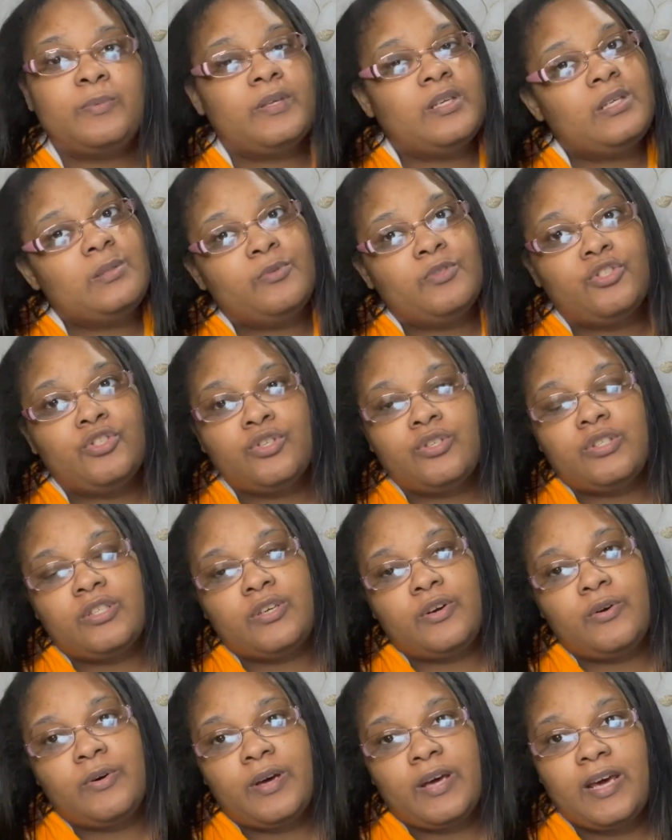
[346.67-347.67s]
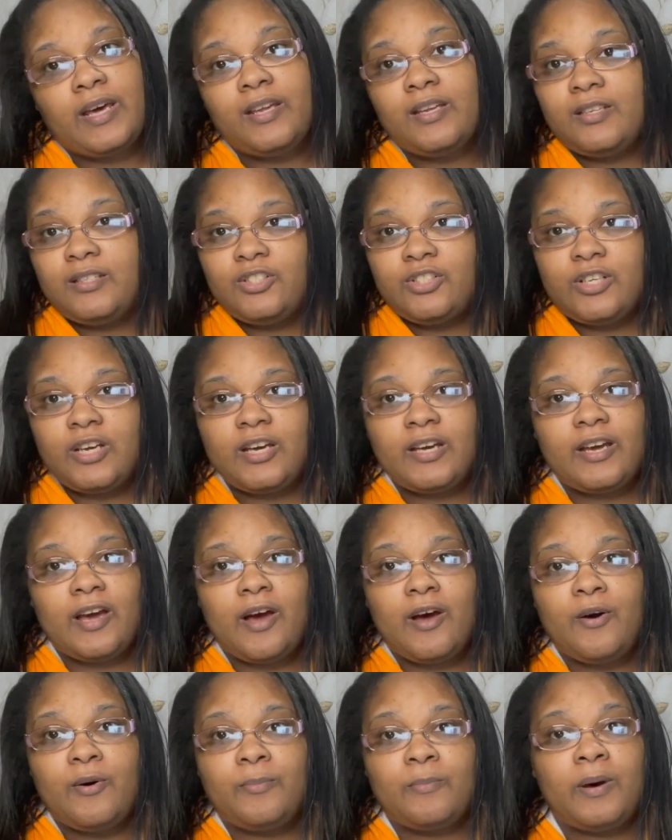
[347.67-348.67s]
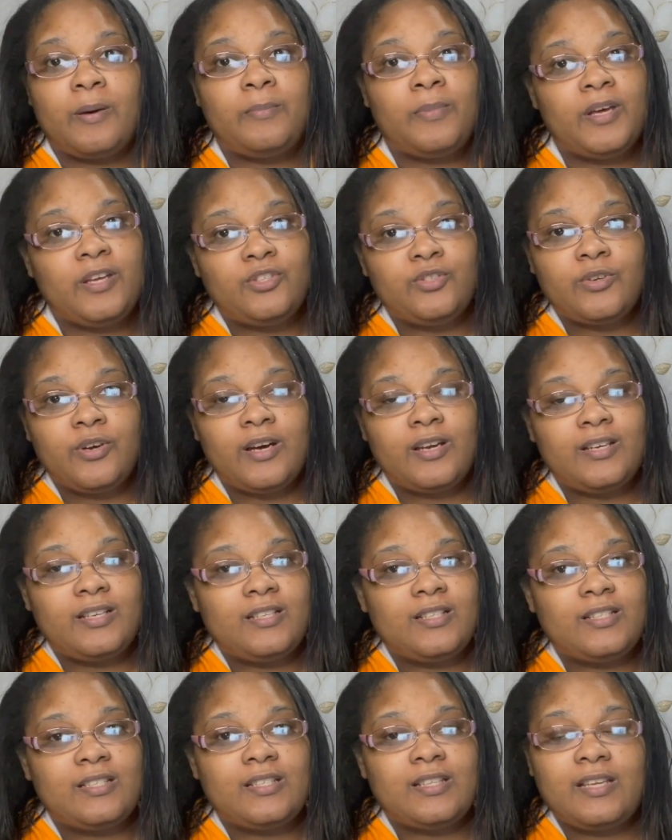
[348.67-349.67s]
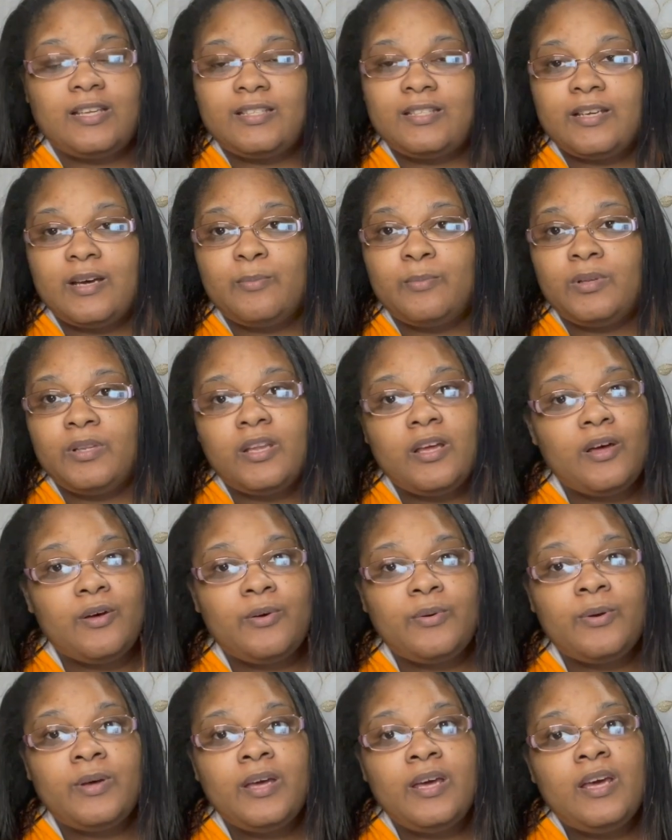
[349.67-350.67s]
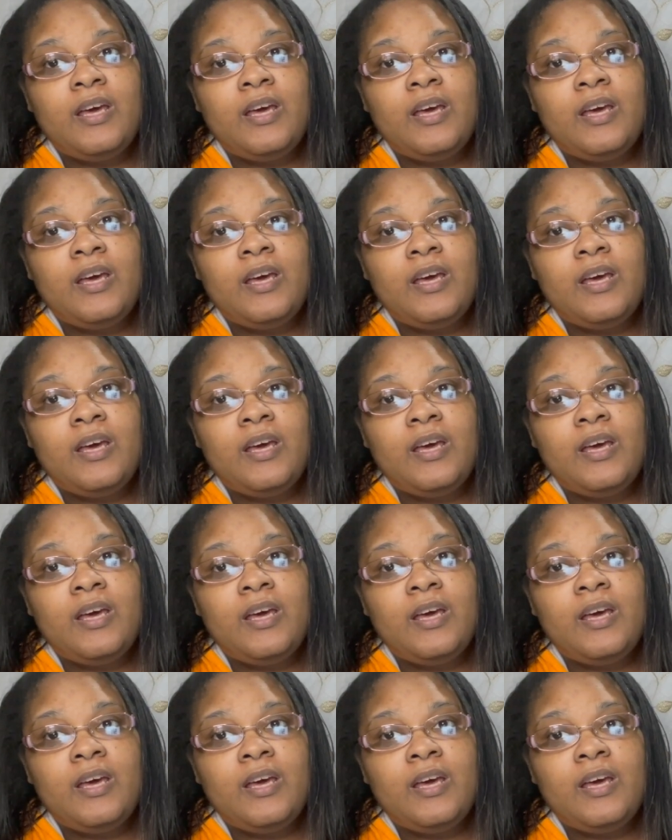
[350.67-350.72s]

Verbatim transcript: please be sure to go ahead and check out my Patreon. It is linked down below.